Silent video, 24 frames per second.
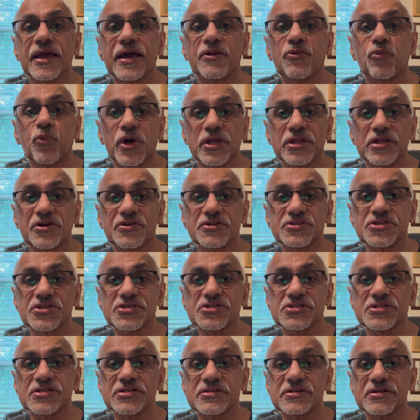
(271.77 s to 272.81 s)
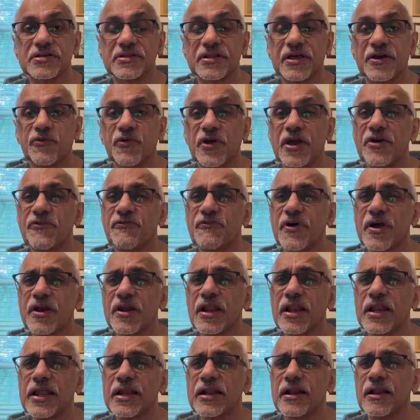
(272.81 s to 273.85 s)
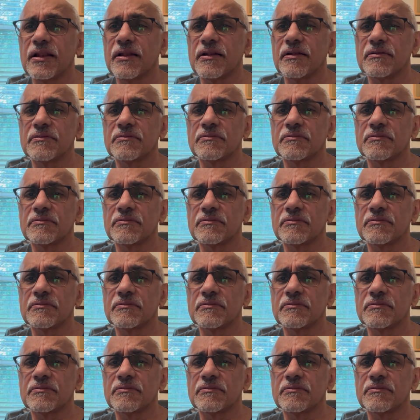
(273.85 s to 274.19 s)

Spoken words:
and weather resistant. They weigh very little,